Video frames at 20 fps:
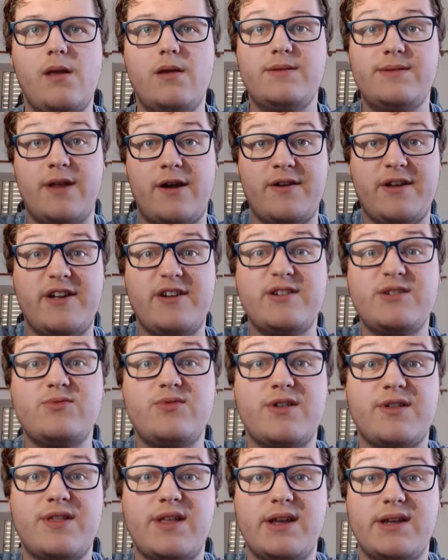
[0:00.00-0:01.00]
Now here's
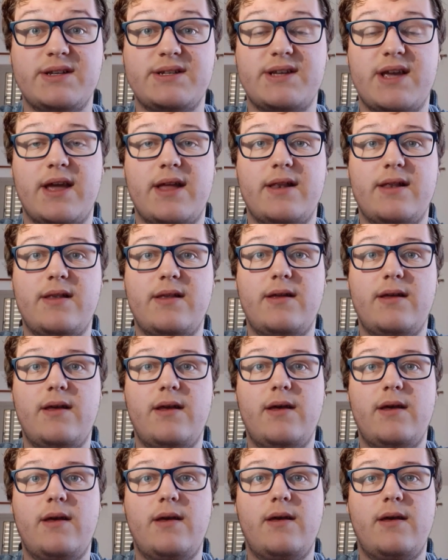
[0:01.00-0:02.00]
where things get
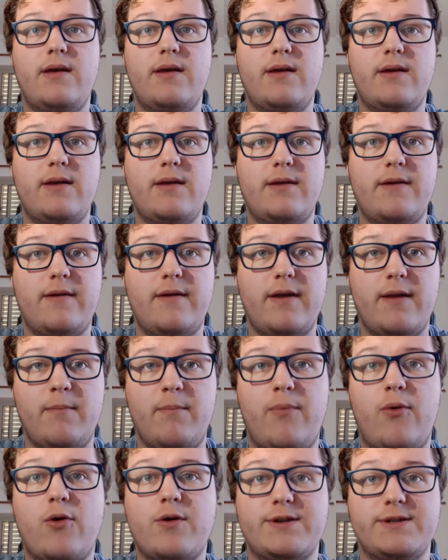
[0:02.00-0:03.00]

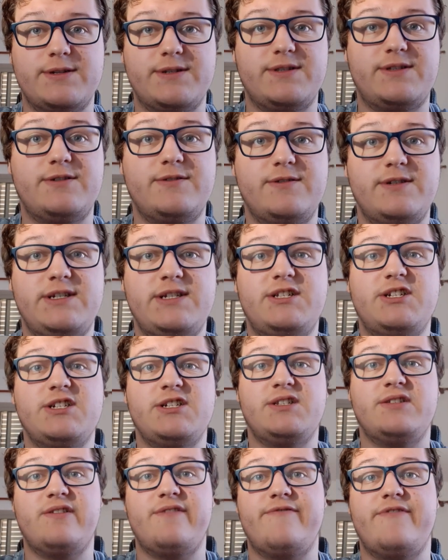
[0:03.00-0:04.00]
important to each
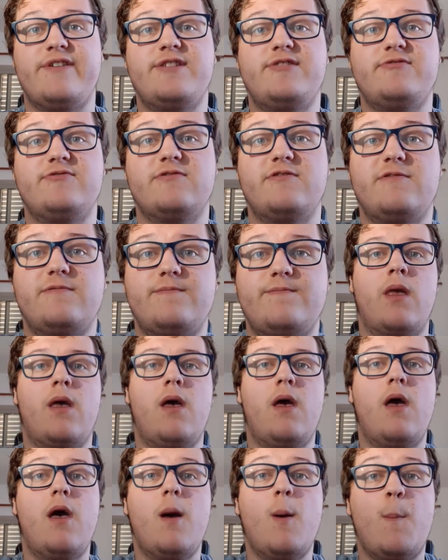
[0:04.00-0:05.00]
individual.
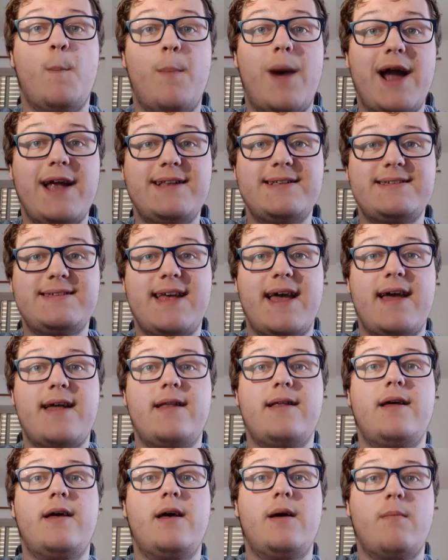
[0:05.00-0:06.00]
Mindset,
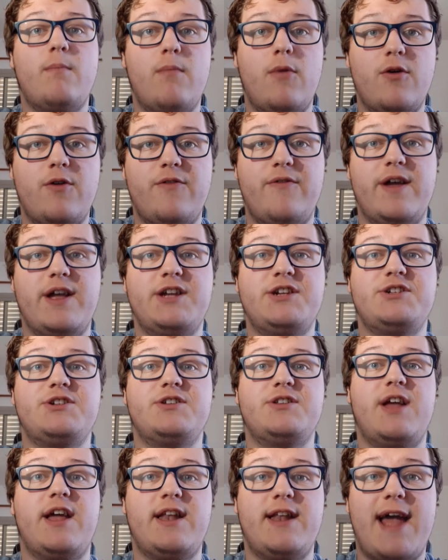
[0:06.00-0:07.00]
motivation,
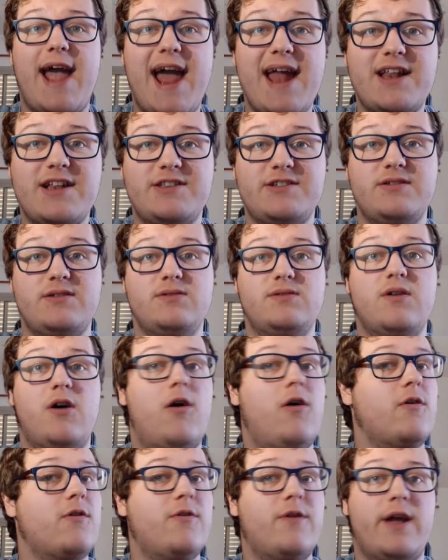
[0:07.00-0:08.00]
and attitude
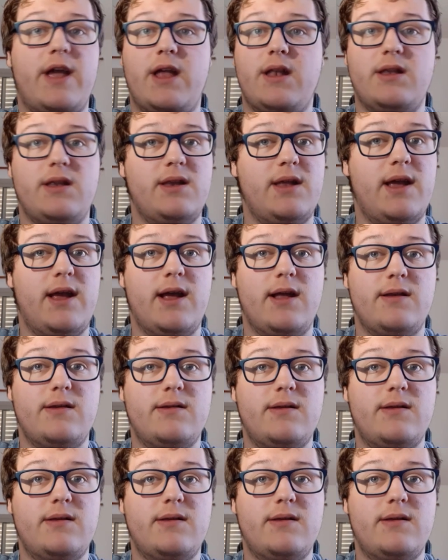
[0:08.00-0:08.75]
all go hand in hand.